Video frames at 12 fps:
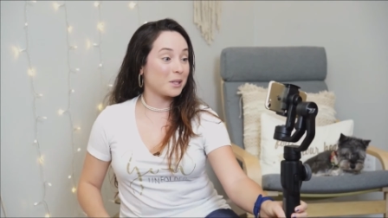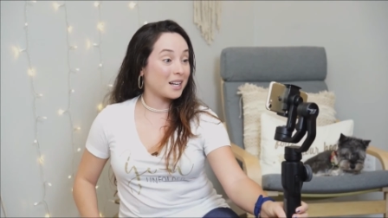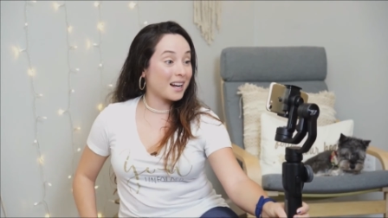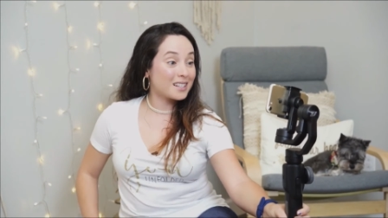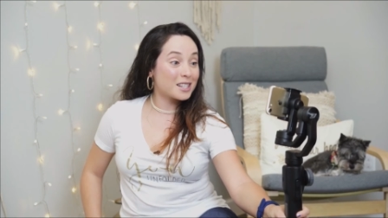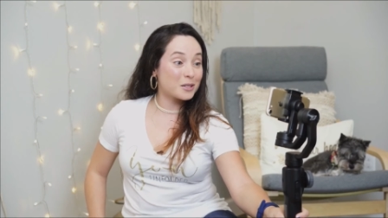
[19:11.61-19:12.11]
But
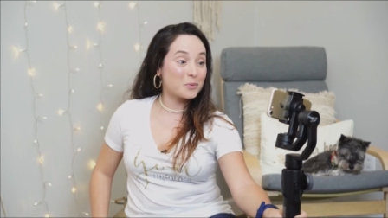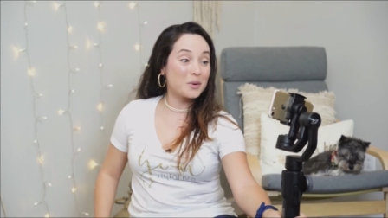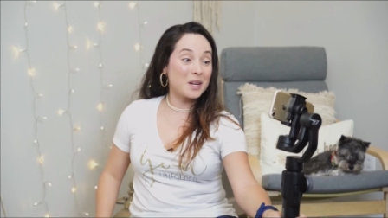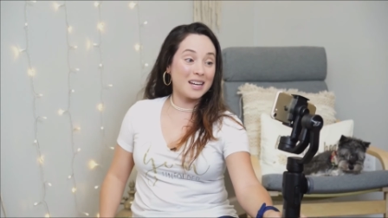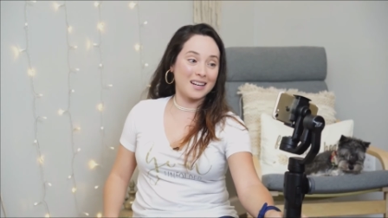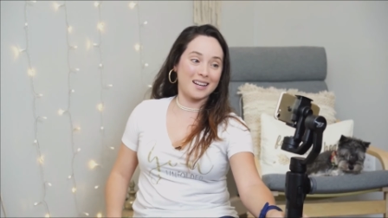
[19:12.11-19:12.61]
next
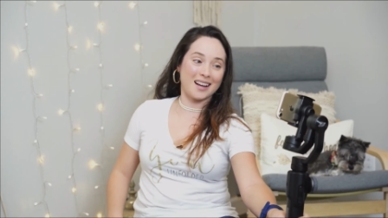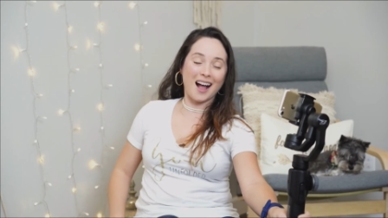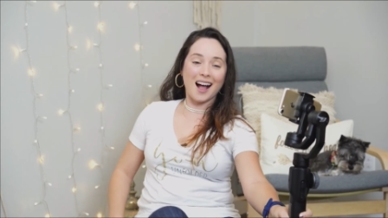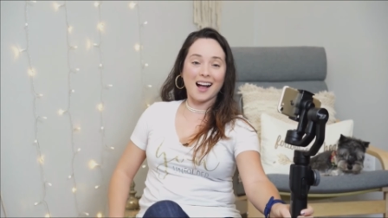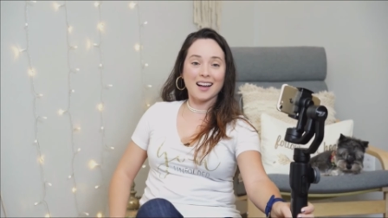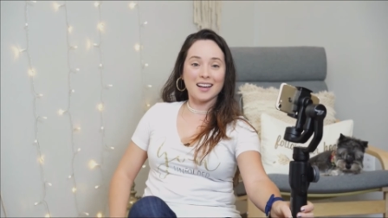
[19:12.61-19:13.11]
week,
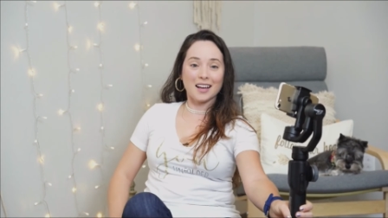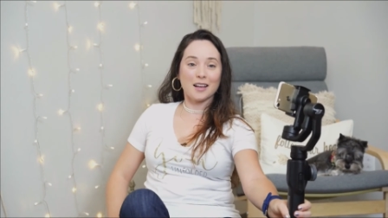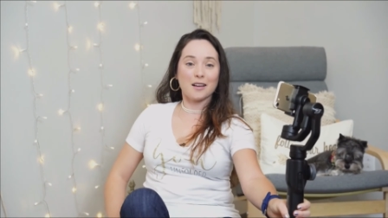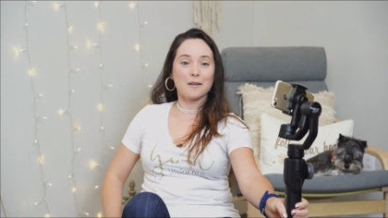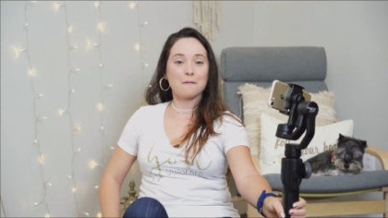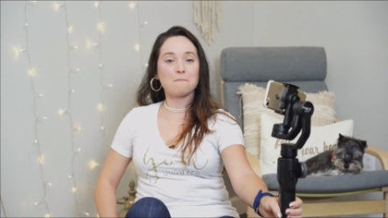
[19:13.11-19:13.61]
I
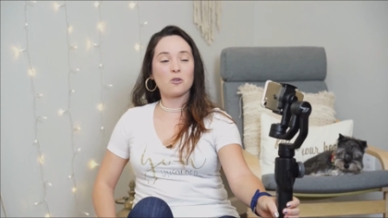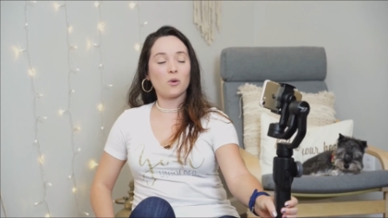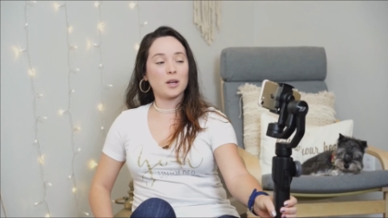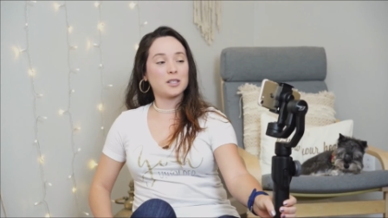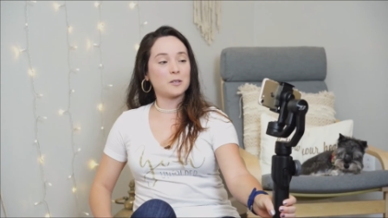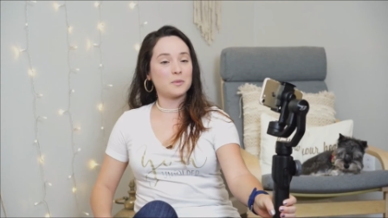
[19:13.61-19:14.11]
am
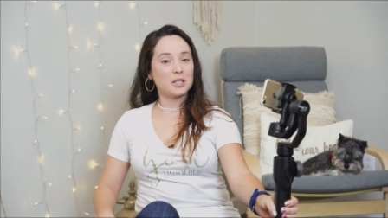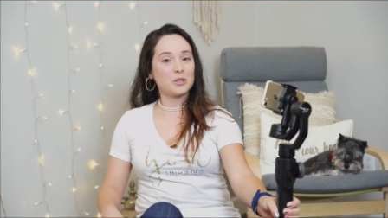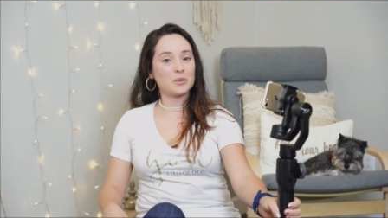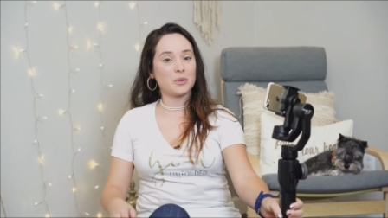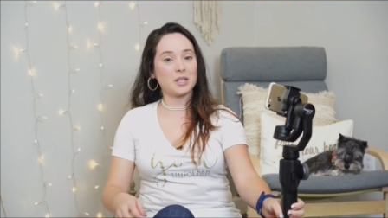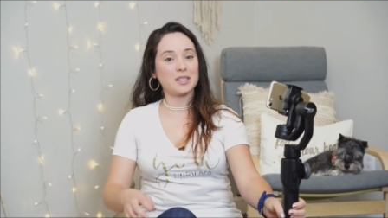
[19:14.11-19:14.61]
going to be
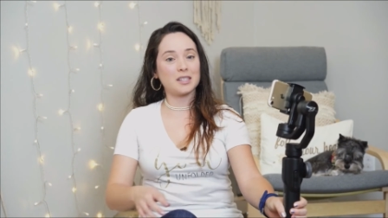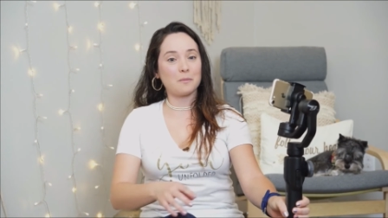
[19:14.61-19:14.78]
doing